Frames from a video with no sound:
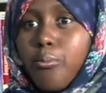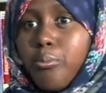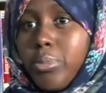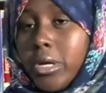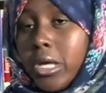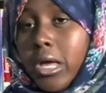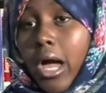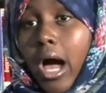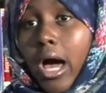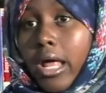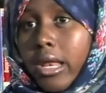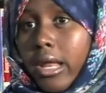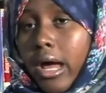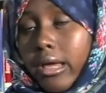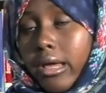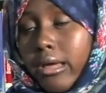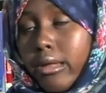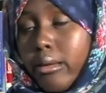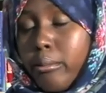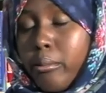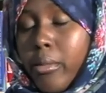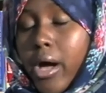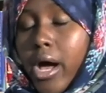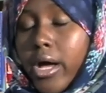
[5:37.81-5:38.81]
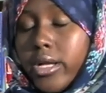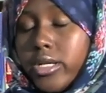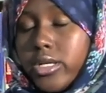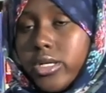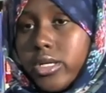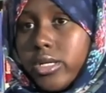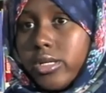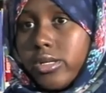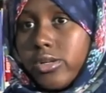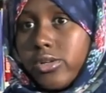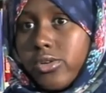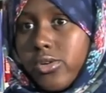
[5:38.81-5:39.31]
Beyond I can
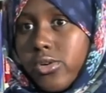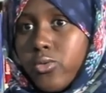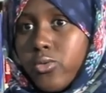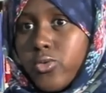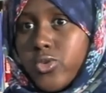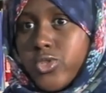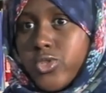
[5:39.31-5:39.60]
imagine, you know, it